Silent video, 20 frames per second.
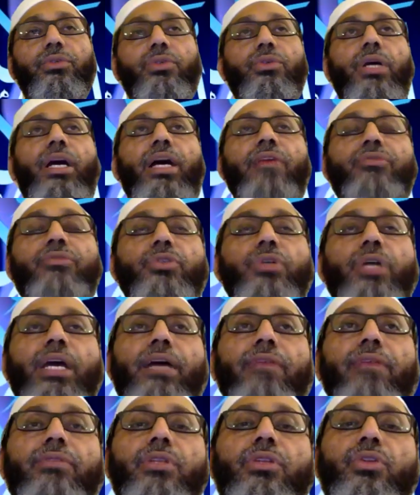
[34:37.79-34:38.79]
have to
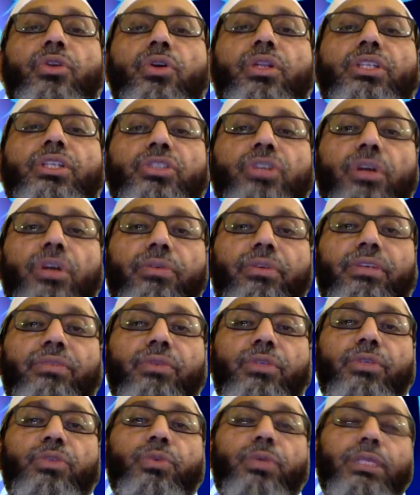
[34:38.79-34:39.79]
have the knowledge of it,
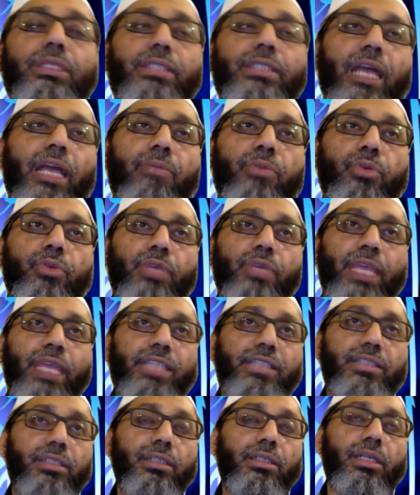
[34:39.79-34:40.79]
which one is the
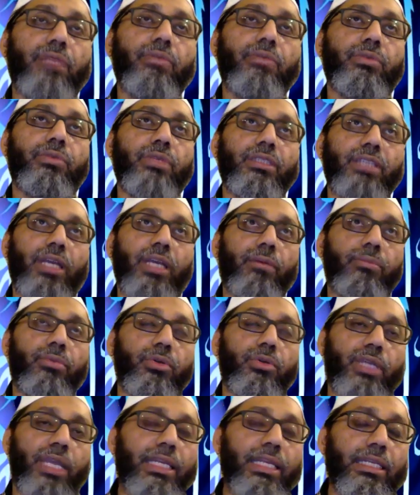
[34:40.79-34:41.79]
abrogator and which one is the
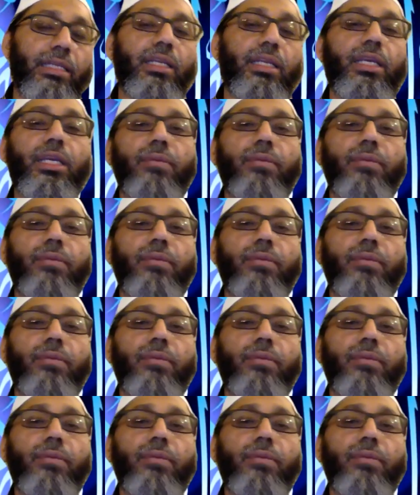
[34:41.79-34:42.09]
abrogated.